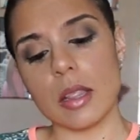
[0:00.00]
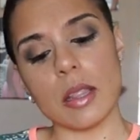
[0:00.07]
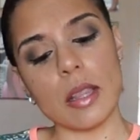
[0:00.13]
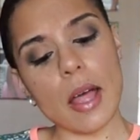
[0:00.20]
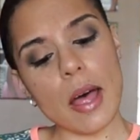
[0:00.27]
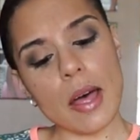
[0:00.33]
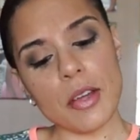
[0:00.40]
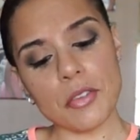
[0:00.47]

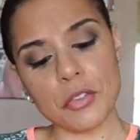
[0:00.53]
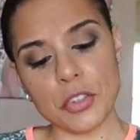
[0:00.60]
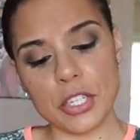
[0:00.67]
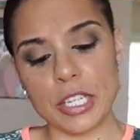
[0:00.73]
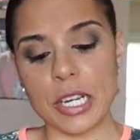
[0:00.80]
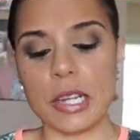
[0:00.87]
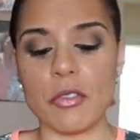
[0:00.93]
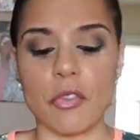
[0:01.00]

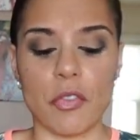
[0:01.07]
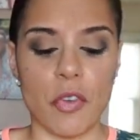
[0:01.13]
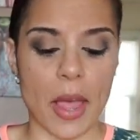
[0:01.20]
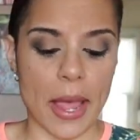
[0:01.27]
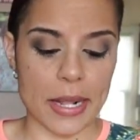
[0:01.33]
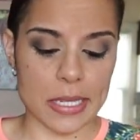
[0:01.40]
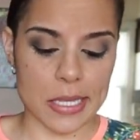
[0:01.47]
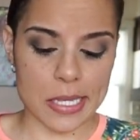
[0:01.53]
Love Good
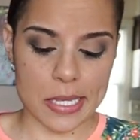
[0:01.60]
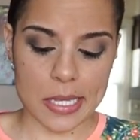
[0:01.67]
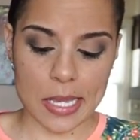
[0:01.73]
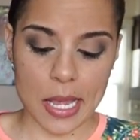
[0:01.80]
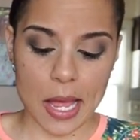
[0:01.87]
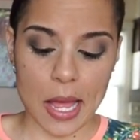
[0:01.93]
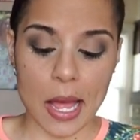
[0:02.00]
Fats.